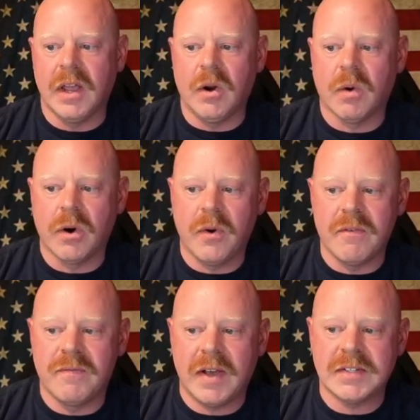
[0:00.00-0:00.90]
in order to
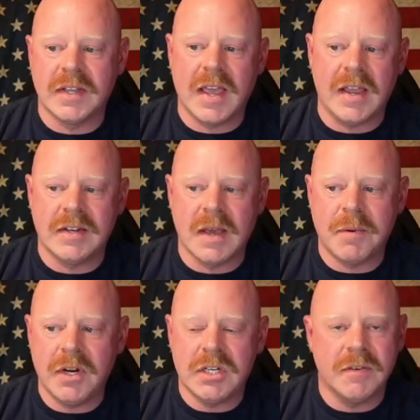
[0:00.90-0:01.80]
investigate
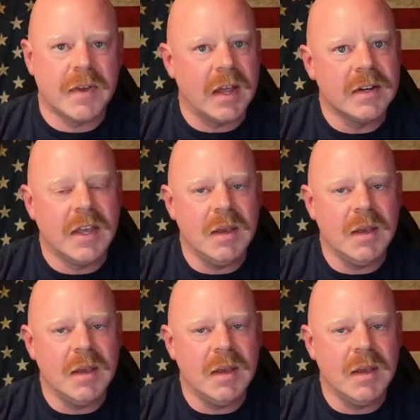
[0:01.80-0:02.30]
Deputy Chief Ken